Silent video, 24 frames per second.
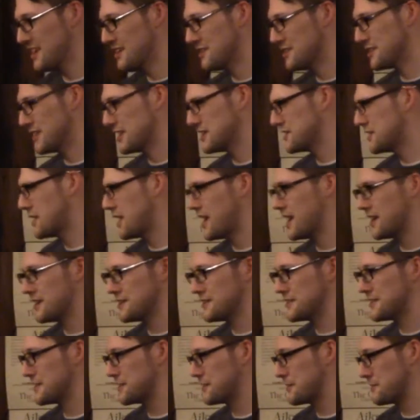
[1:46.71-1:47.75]
no, I
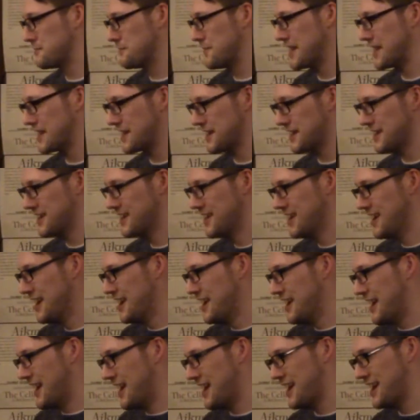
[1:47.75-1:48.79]
don't think we'll make it
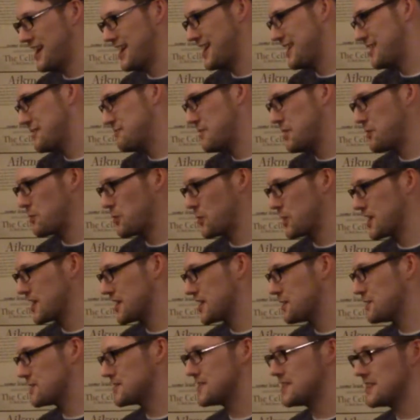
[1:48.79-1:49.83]
uh, maybe we can
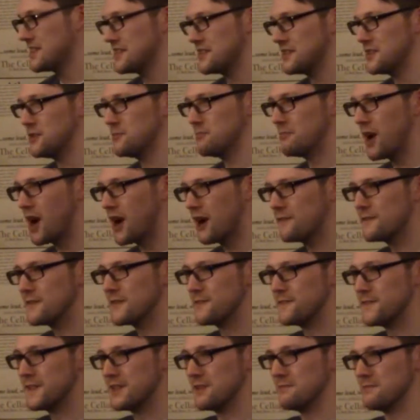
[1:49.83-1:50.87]
go and see the new Marvel
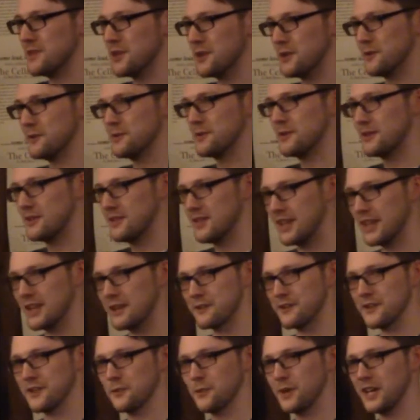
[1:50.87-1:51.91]
film though later
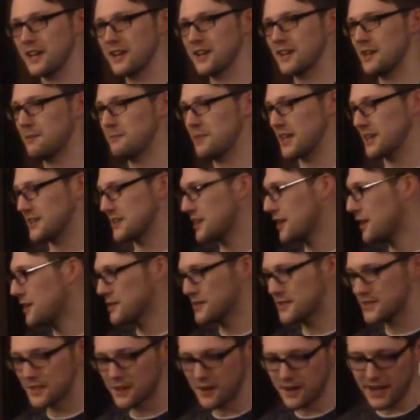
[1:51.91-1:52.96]
in the week. And I'm like, no,
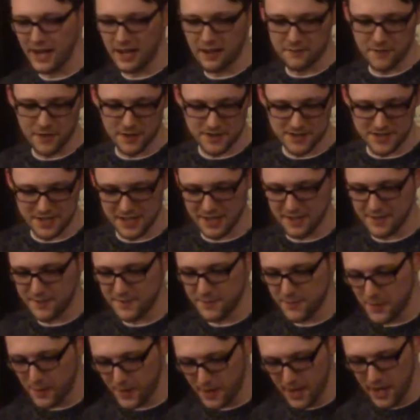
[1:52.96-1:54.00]
sorry, I've got tickets
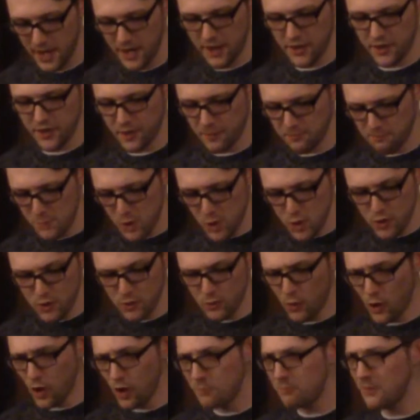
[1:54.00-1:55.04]
for The
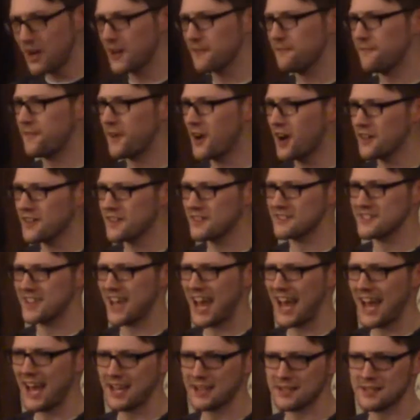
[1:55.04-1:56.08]
Moon Wore My Father's
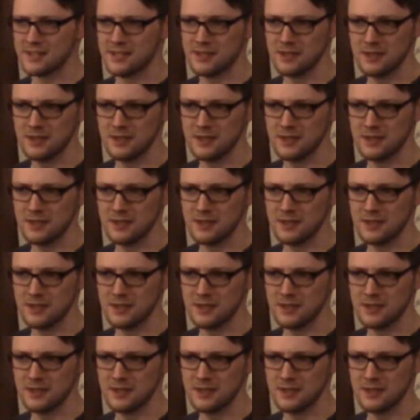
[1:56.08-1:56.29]
Hat. it's,